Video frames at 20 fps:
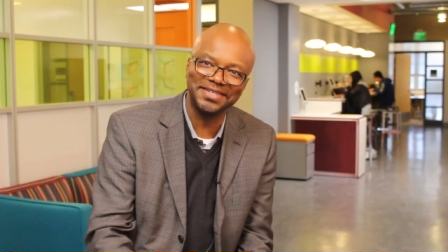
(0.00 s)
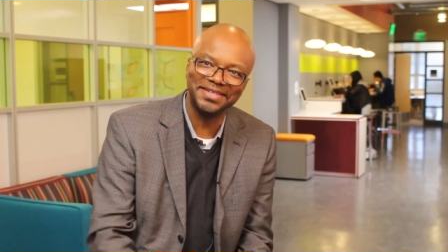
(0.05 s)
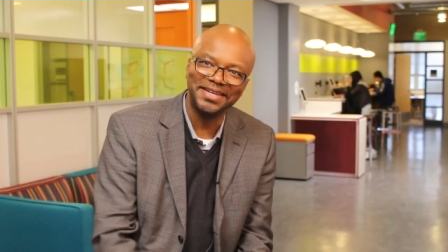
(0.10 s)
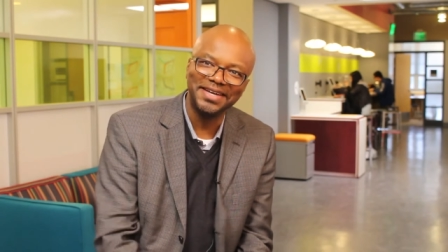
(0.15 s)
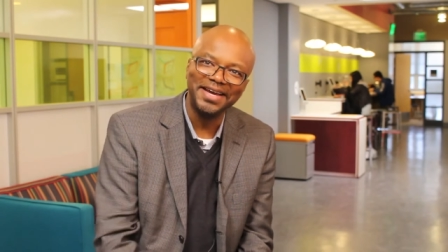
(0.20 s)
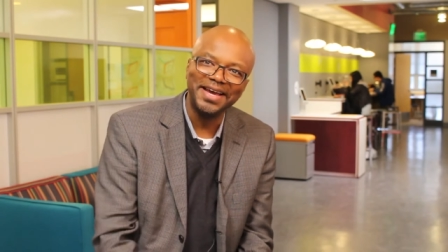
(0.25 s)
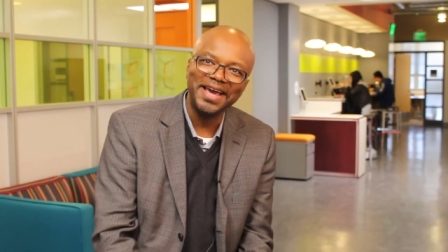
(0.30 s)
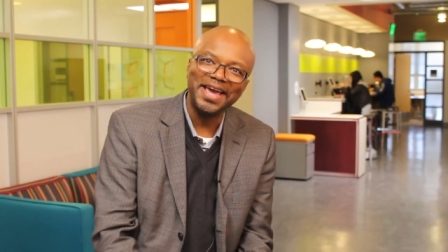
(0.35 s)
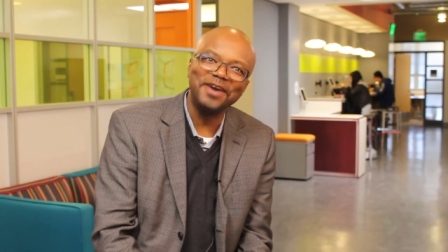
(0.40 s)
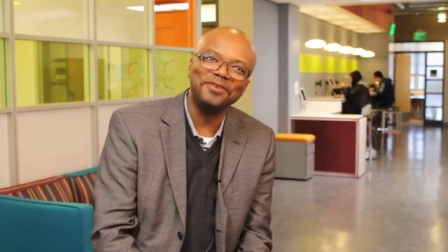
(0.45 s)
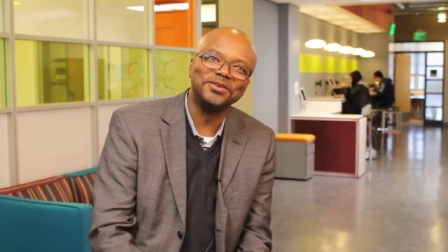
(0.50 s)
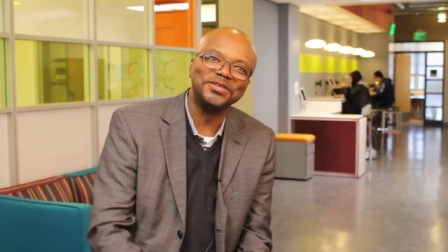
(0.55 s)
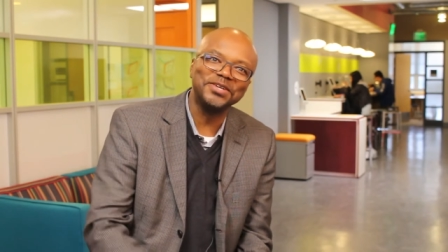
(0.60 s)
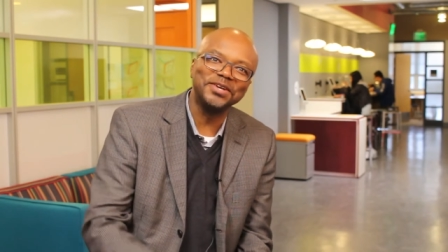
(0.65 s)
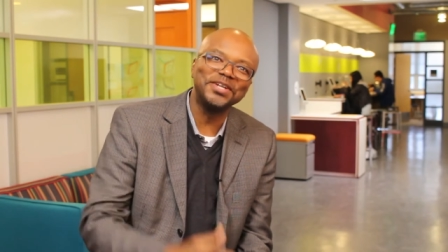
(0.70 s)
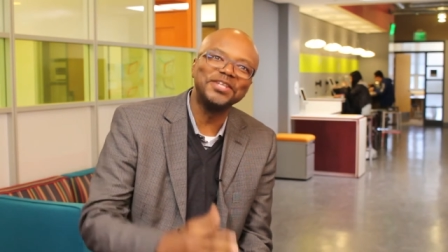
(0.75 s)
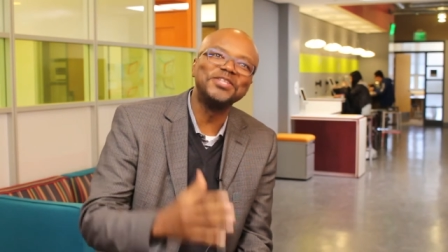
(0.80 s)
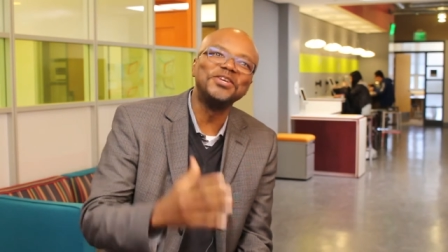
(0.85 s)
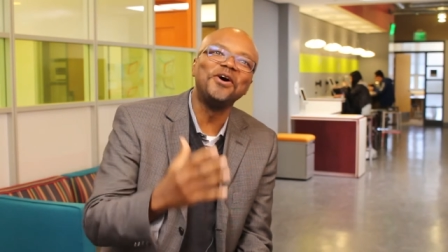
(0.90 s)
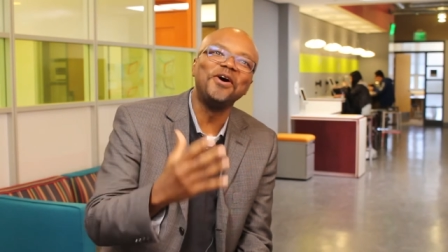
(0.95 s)
And we
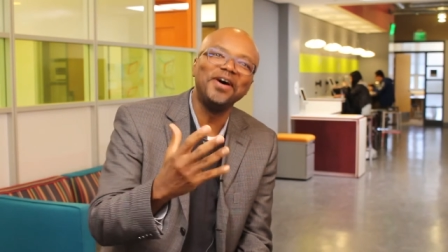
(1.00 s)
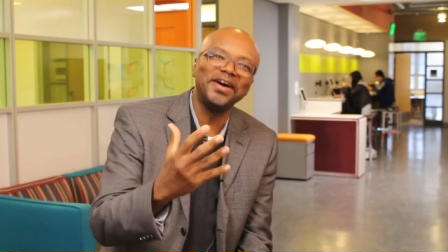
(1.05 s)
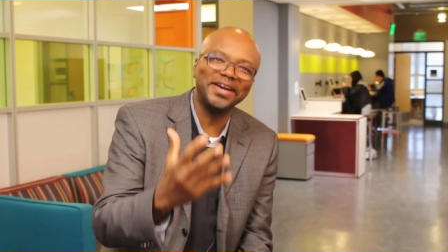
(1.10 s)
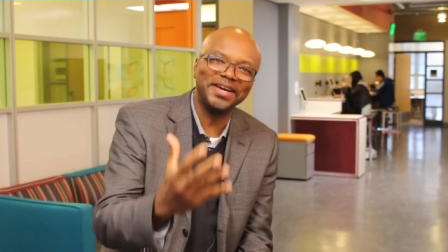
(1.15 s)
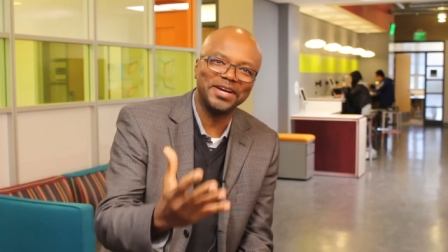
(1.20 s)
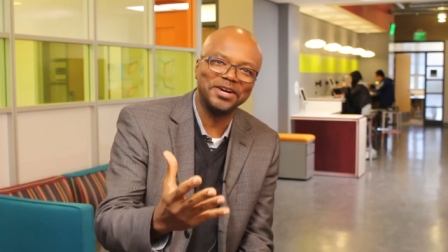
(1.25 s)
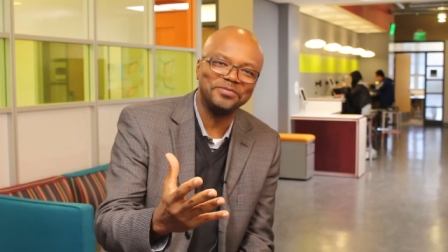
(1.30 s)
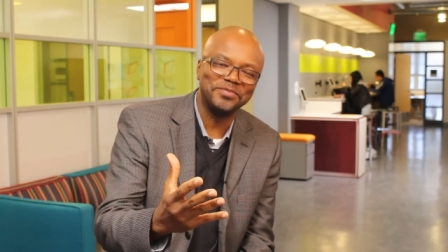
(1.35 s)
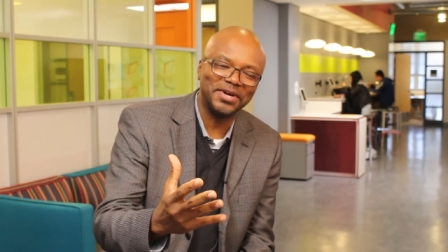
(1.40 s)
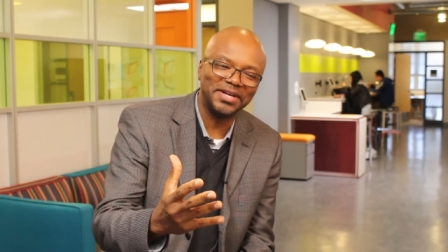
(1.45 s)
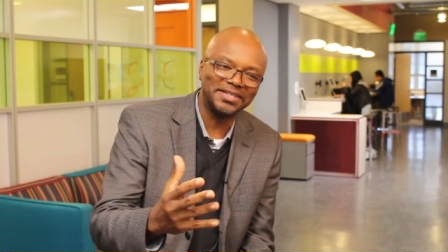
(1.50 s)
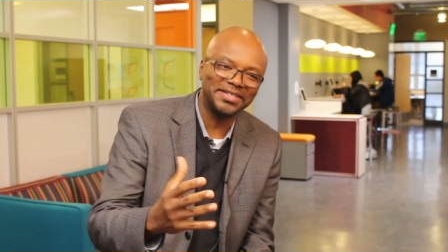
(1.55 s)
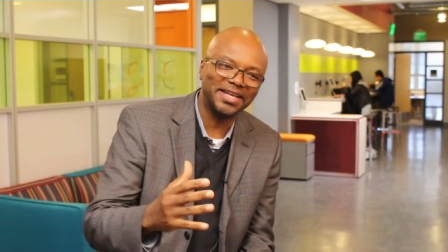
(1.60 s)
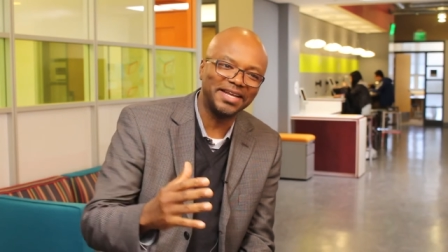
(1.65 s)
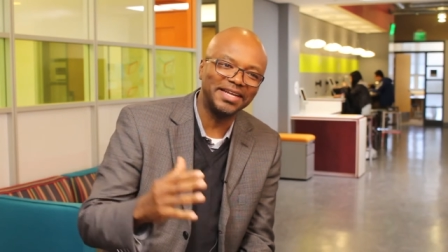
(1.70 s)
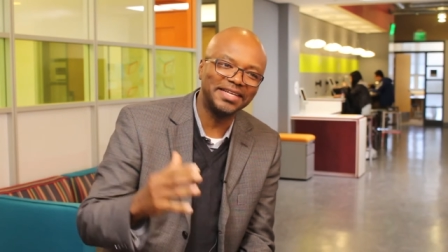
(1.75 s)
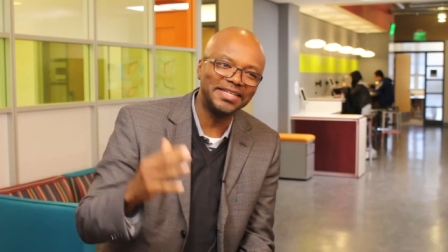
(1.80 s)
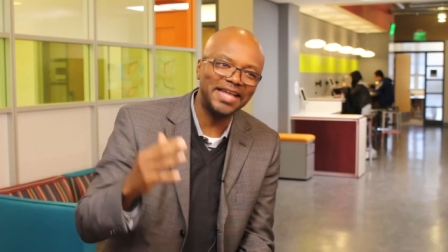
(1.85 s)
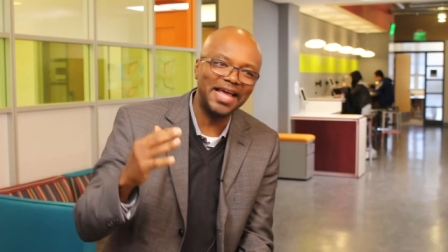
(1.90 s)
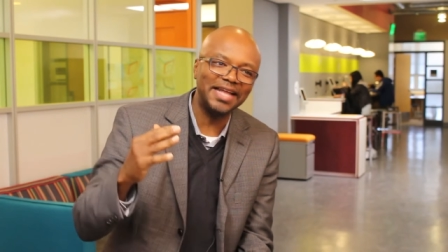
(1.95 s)
started talking about
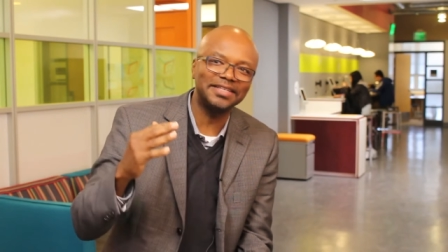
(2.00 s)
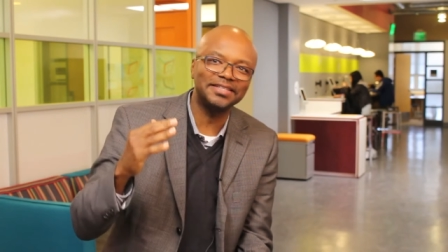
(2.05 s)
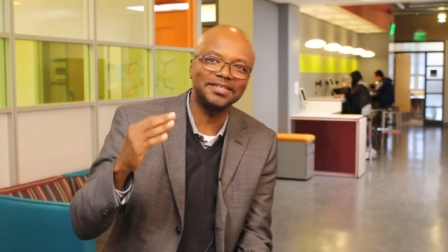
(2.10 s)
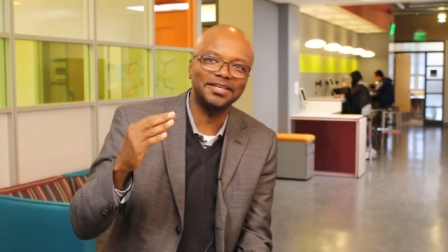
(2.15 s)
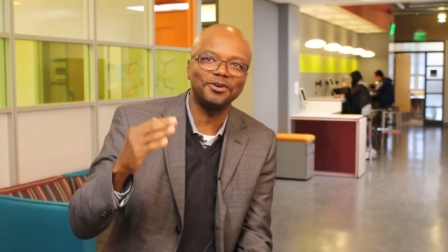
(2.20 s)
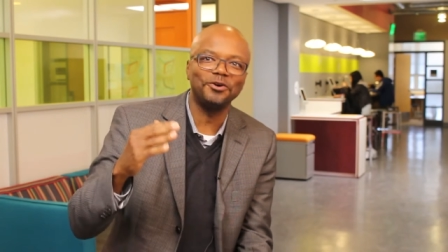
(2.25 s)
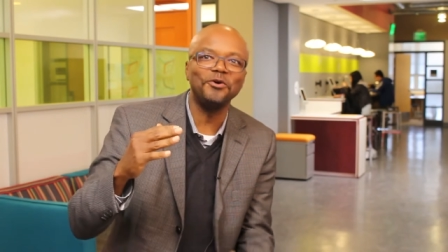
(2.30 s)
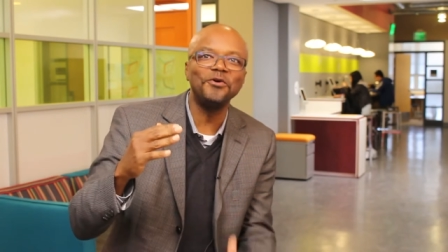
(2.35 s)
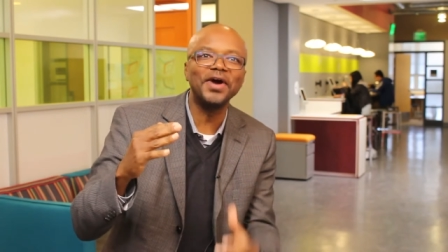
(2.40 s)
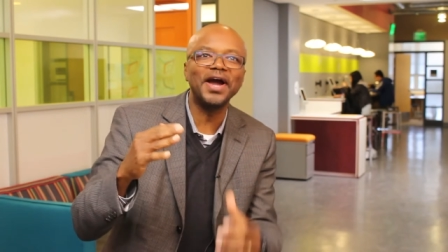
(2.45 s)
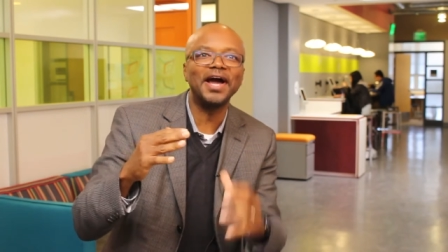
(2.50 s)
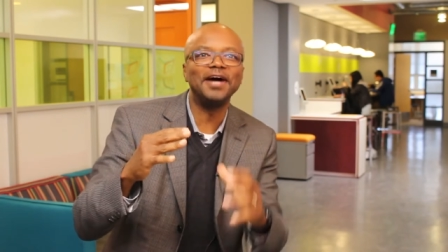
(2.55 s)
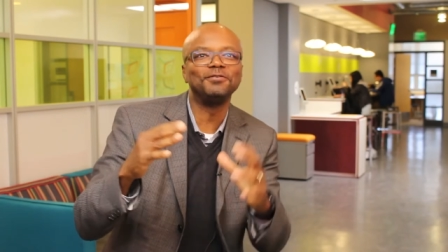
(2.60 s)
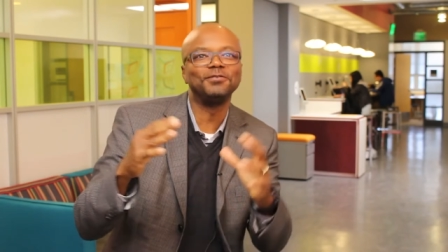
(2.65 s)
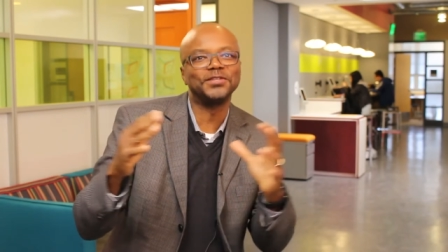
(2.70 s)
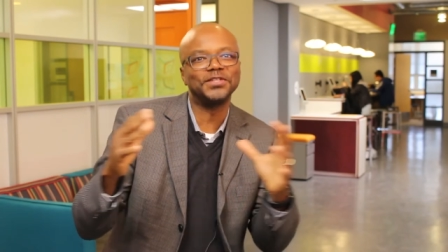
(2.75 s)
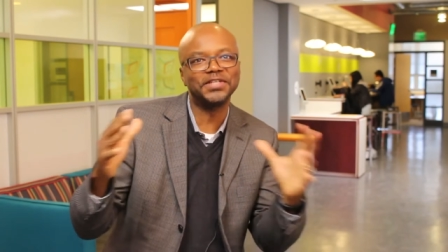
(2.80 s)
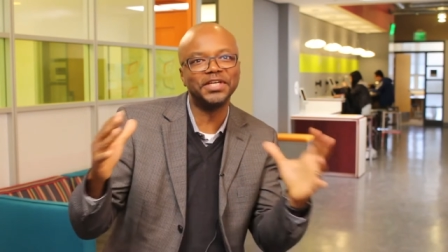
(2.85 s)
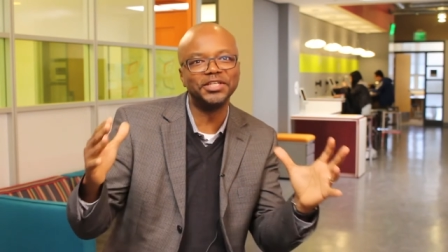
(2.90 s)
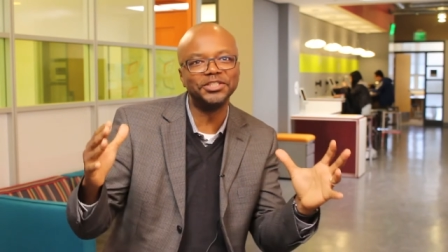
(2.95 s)
that. And that whole
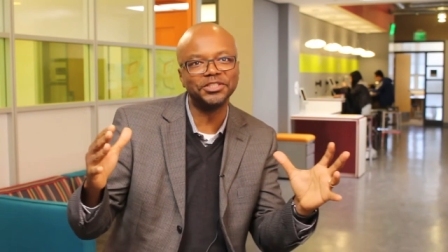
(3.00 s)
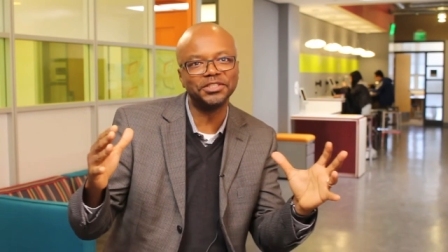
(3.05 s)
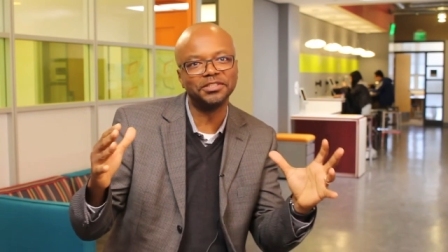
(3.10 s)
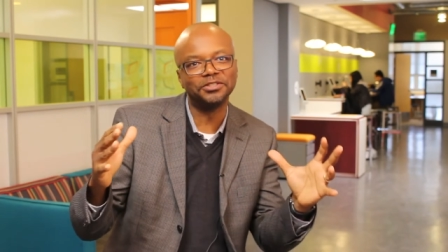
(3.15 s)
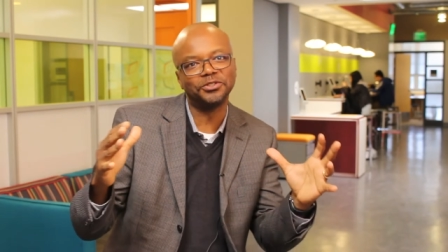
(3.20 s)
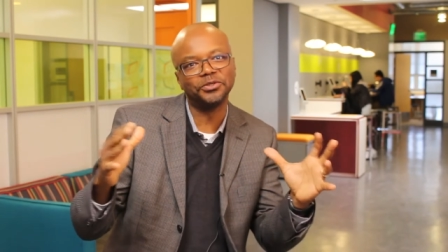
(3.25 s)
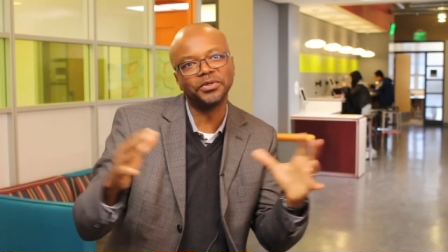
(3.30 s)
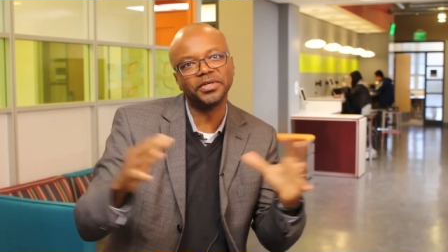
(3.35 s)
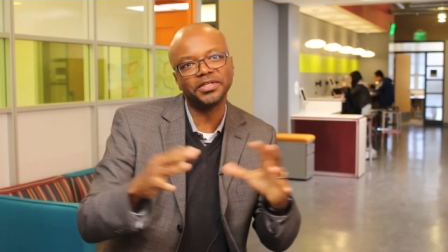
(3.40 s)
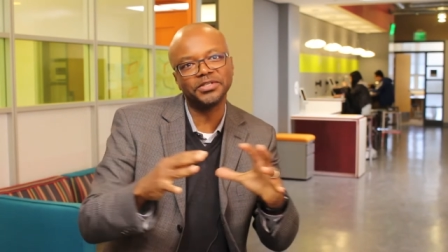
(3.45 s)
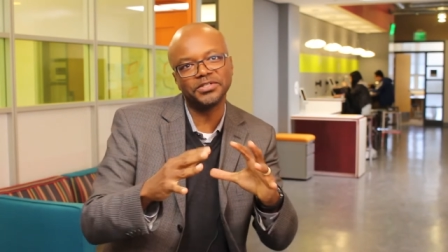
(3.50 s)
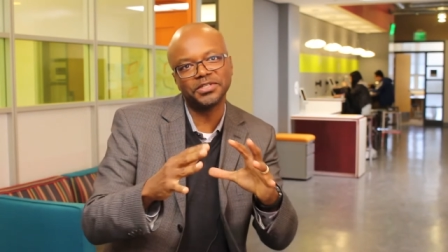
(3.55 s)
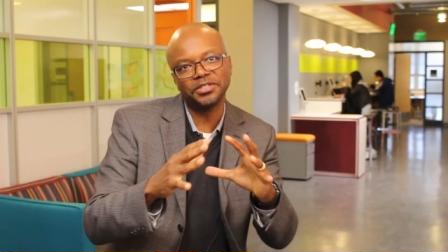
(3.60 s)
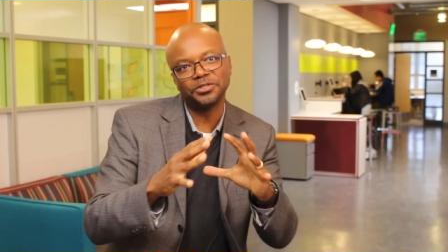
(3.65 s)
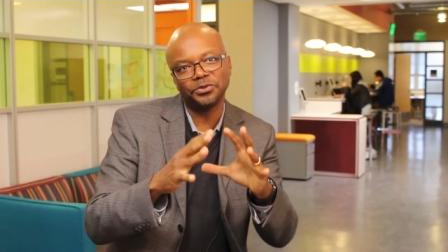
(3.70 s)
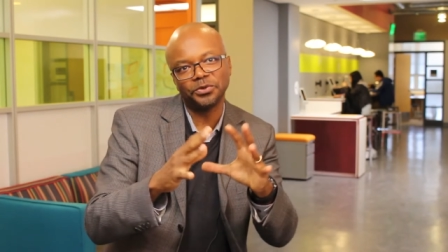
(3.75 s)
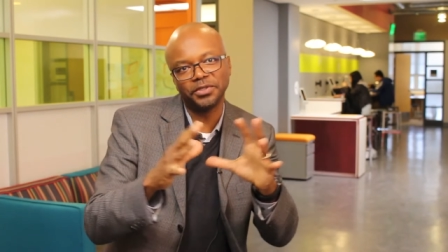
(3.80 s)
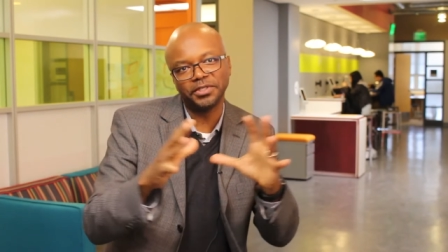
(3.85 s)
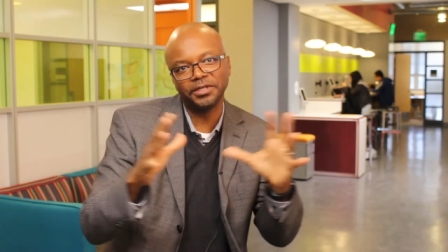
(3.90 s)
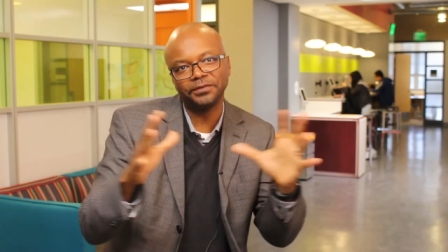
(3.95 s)
conversation took us
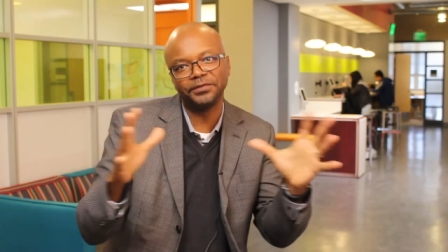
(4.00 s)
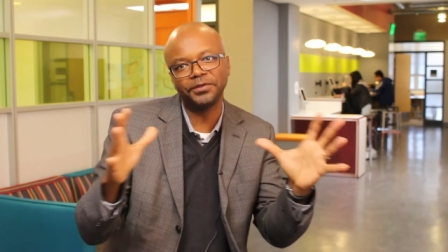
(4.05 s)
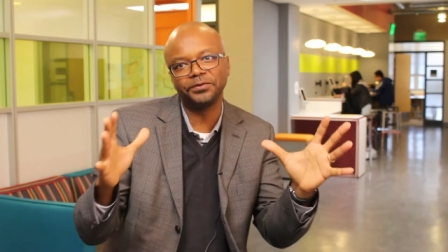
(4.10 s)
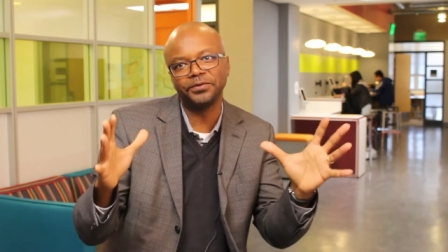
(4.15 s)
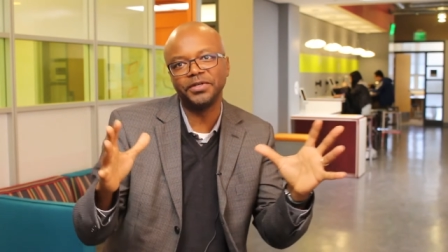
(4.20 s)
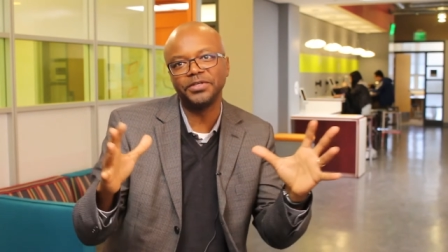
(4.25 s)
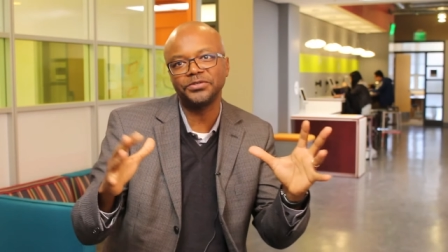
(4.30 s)
into a different way.